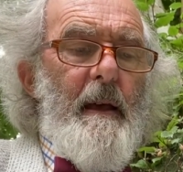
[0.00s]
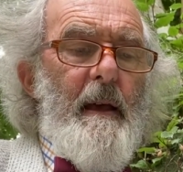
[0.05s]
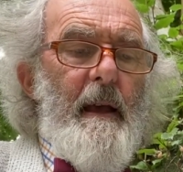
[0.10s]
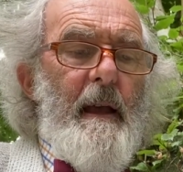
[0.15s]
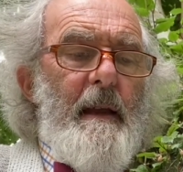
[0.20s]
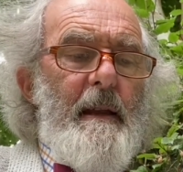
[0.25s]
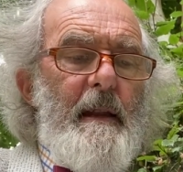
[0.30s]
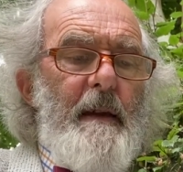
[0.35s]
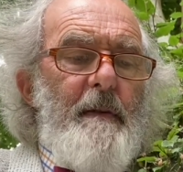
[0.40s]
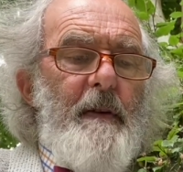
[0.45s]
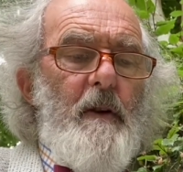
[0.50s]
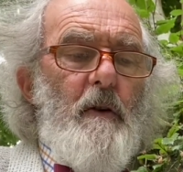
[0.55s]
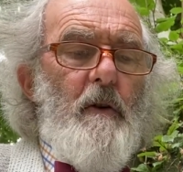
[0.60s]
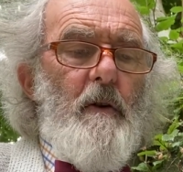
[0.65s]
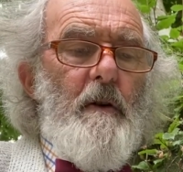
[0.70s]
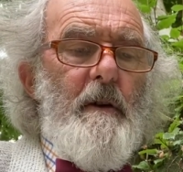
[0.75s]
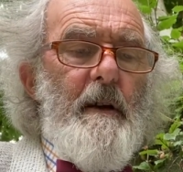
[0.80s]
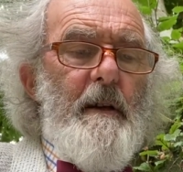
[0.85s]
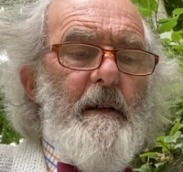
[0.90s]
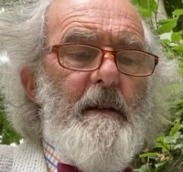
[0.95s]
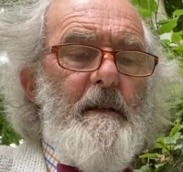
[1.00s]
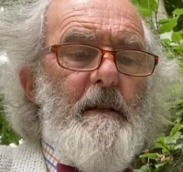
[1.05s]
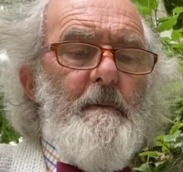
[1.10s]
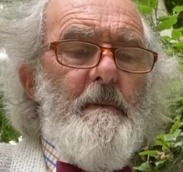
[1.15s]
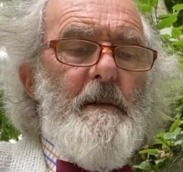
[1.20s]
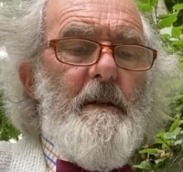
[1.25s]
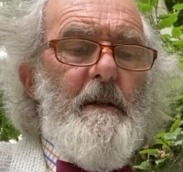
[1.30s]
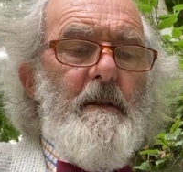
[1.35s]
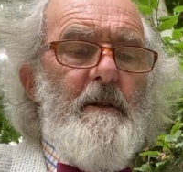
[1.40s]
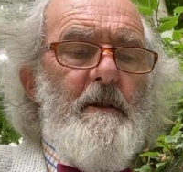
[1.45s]
In living organisms,
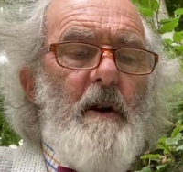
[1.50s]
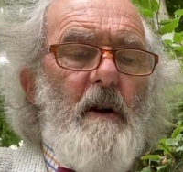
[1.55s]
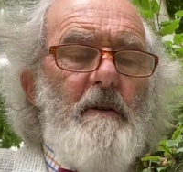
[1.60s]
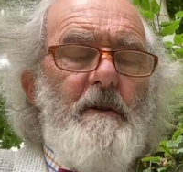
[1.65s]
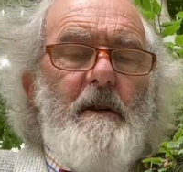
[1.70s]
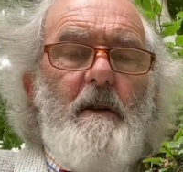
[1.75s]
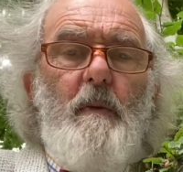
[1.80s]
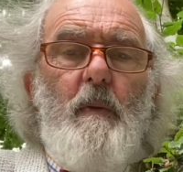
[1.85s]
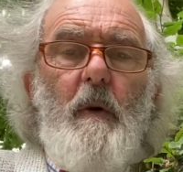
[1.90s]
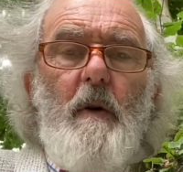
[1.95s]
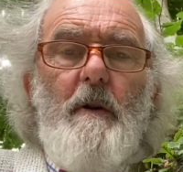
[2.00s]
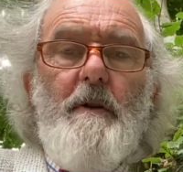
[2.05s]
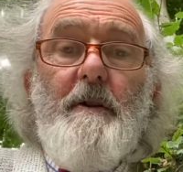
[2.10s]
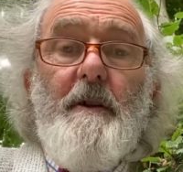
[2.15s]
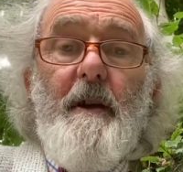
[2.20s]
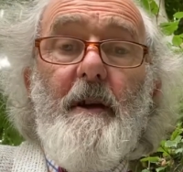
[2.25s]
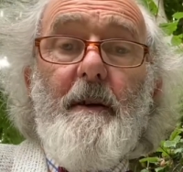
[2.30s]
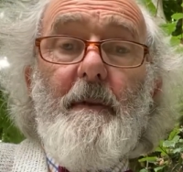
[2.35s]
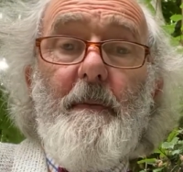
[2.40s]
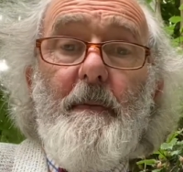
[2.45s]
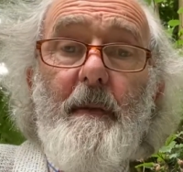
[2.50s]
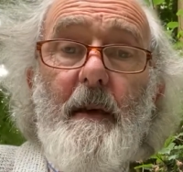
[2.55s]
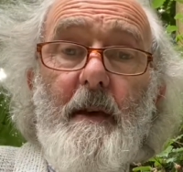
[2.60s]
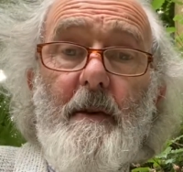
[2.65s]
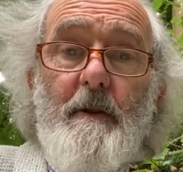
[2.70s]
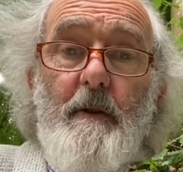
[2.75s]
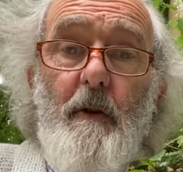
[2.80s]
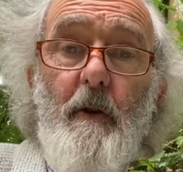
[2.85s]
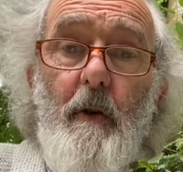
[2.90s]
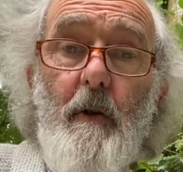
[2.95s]
salty water
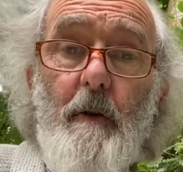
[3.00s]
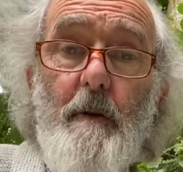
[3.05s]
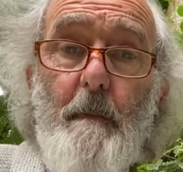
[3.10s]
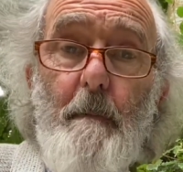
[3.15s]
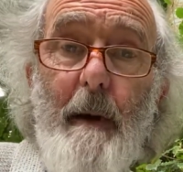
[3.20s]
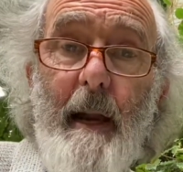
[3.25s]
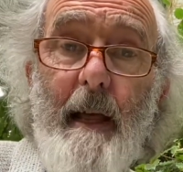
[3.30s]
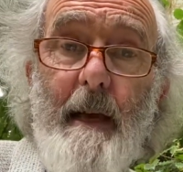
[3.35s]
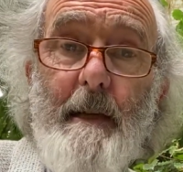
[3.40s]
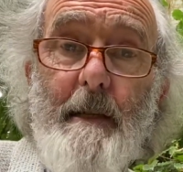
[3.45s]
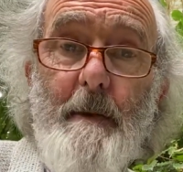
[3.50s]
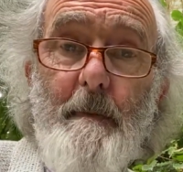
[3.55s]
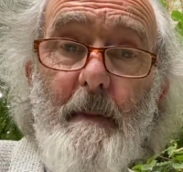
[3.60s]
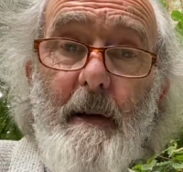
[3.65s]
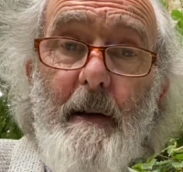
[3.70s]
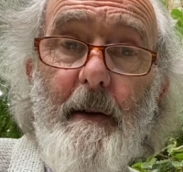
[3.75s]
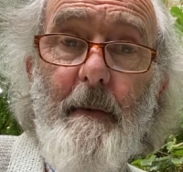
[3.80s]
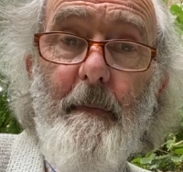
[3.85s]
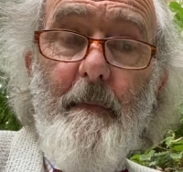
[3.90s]
is called plasma.